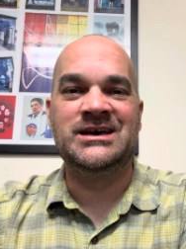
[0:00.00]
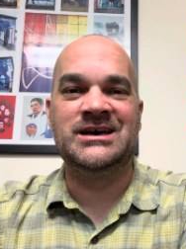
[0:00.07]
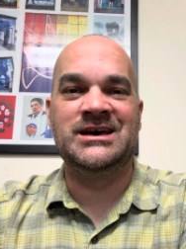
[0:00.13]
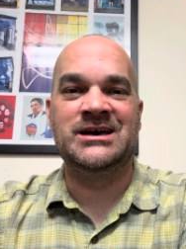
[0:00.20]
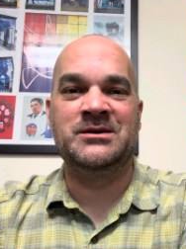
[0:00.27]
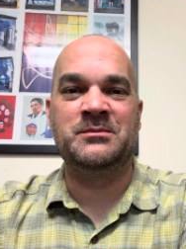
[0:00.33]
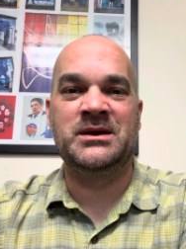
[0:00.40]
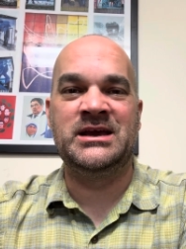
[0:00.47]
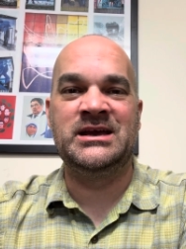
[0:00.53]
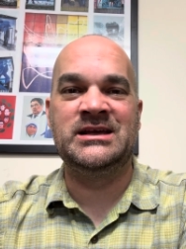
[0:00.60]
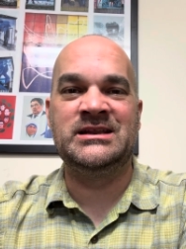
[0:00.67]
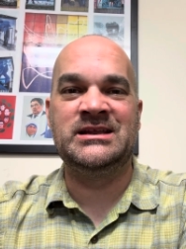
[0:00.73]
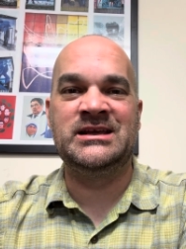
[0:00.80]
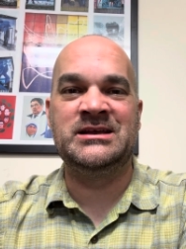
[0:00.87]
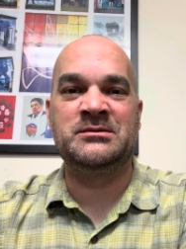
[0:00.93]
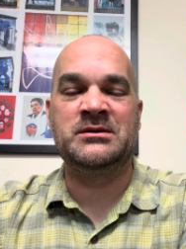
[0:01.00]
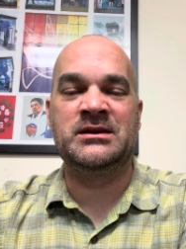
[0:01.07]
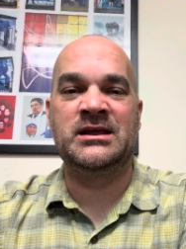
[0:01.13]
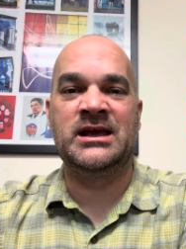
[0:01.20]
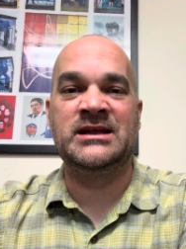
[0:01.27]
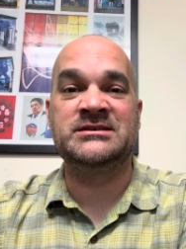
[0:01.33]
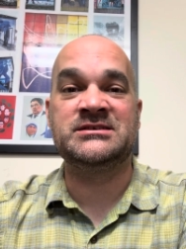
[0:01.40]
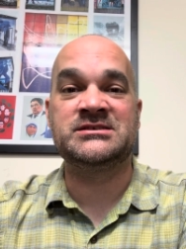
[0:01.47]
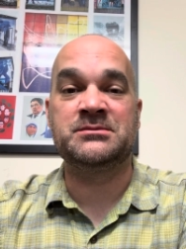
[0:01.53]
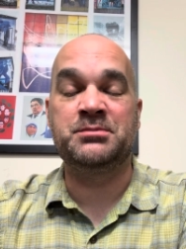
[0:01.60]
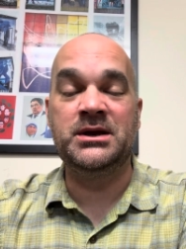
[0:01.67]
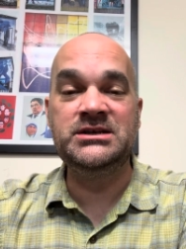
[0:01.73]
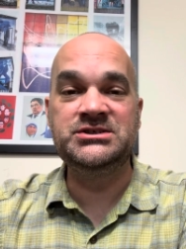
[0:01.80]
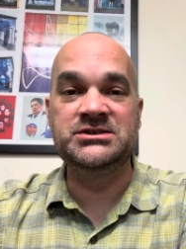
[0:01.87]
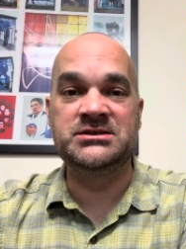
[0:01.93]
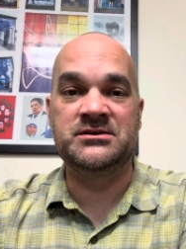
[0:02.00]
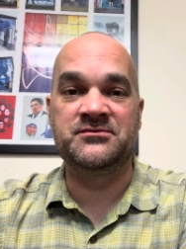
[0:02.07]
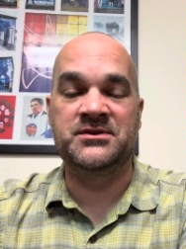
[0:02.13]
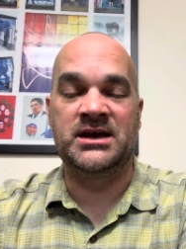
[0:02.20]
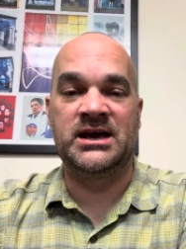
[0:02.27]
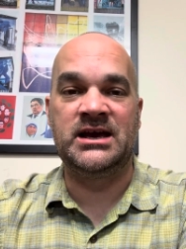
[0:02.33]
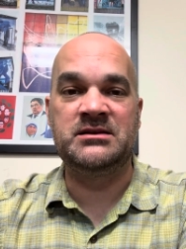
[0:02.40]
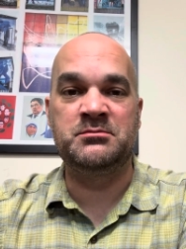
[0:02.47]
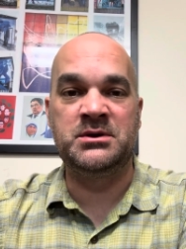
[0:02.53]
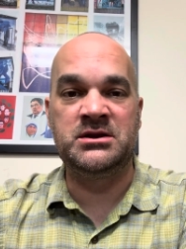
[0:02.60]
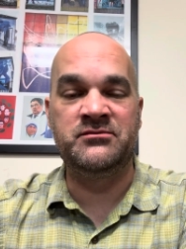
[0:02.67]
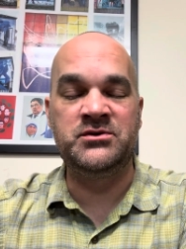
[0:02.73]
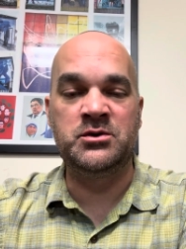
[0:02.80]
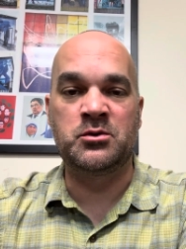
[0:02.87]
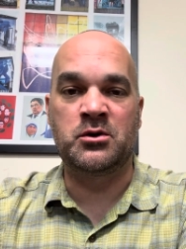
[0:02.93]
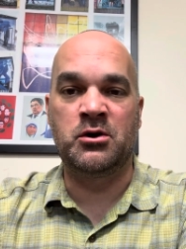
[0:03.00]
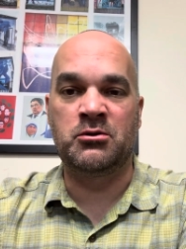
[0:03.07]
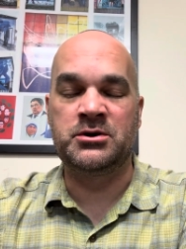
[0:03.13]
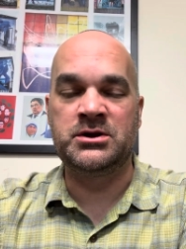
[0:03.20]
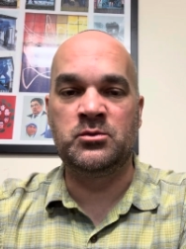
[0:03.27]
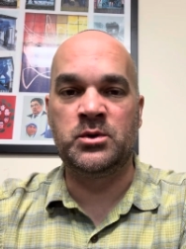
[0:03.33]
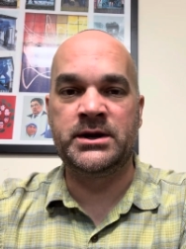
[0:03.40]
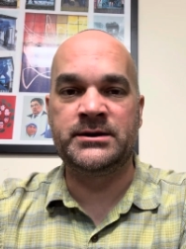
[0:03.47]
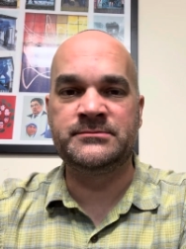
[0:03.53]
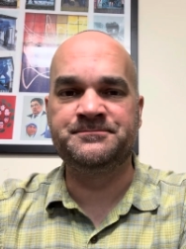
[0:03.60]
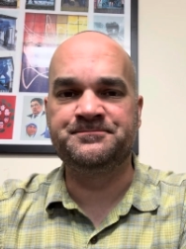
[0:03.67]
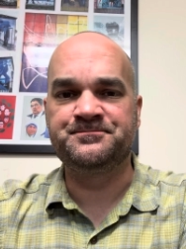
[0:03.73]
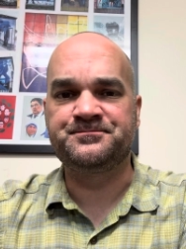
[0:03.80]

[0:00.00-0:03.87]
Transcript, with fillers: Um, and in anticipation of that, many of you are already aware,